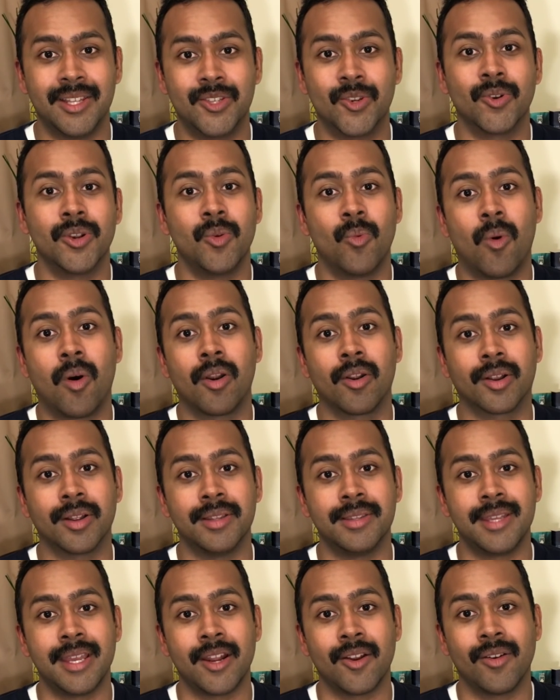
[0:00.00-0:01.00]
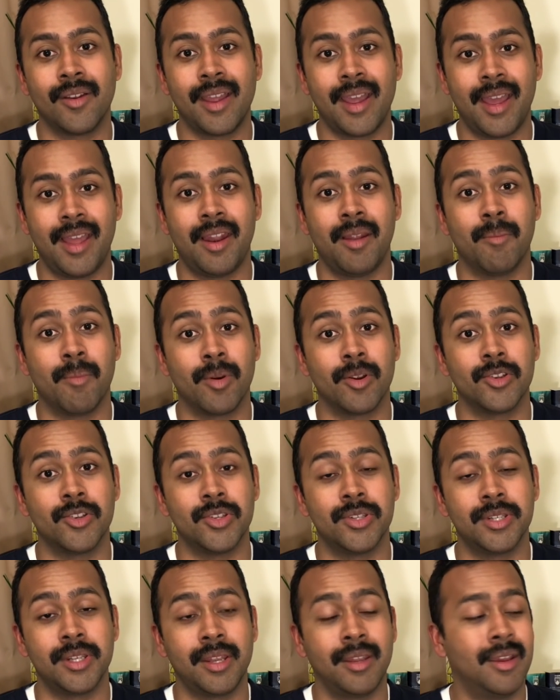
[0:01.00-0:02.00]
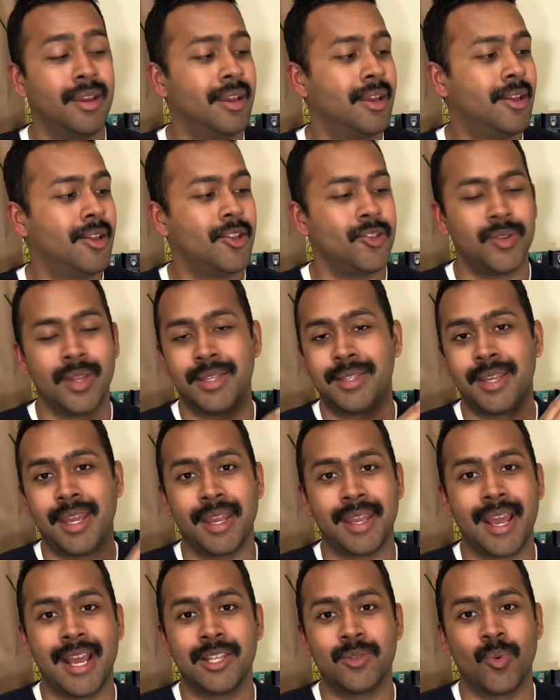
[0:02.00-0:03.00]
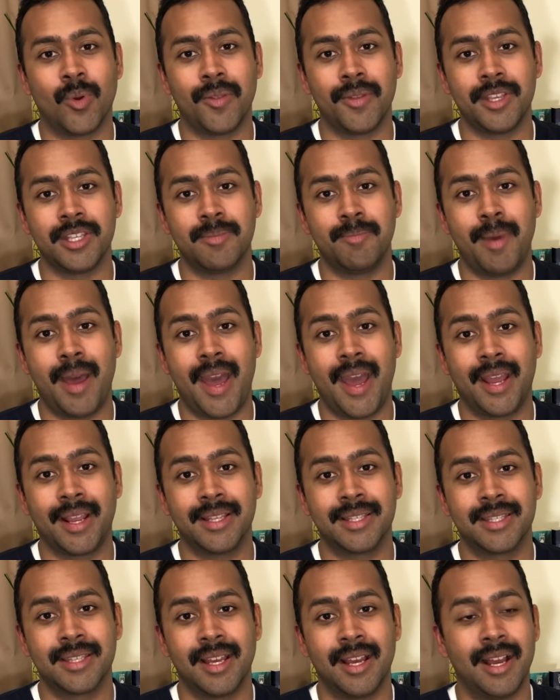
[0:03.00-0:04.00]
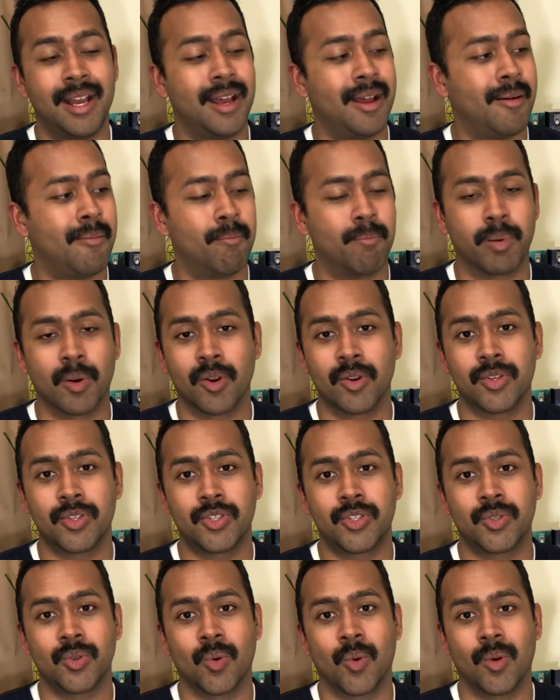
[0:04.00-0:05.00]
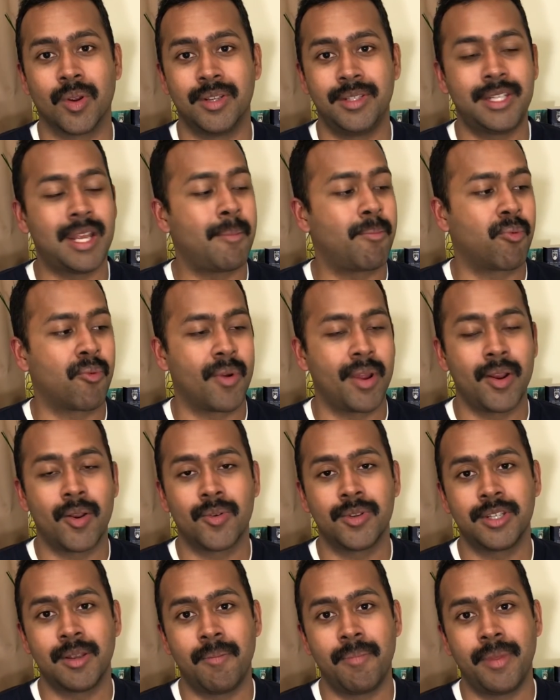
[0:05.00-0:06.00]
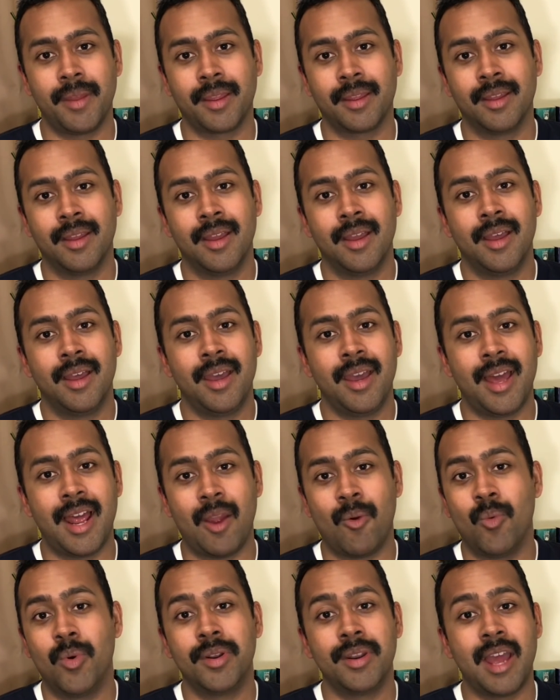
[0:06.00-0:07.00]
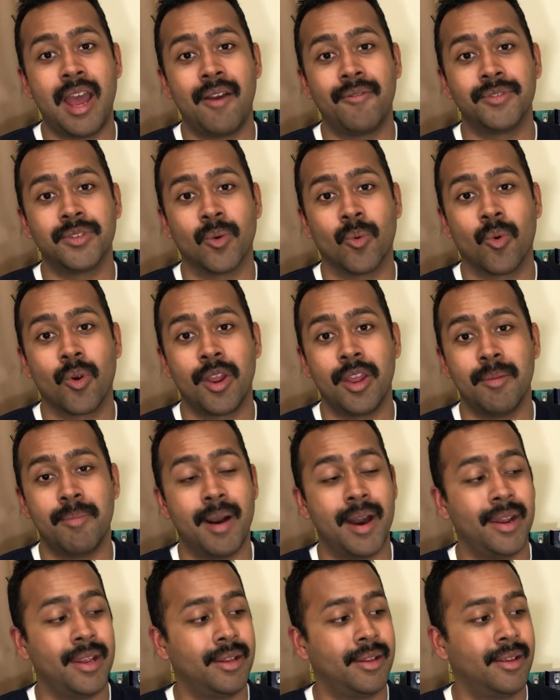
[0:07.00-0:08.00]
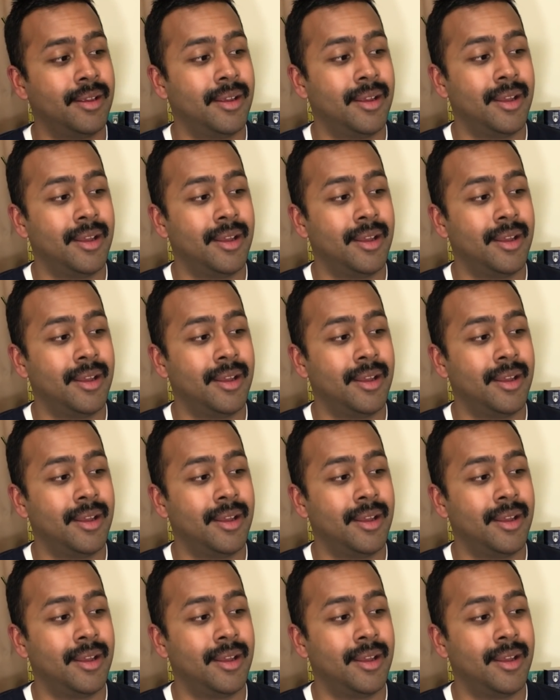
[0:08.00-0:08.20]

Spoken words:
a dirty water container in an emergency. So let's say in case one of these bags burst or separated or something, I wouldn't have to worry about it.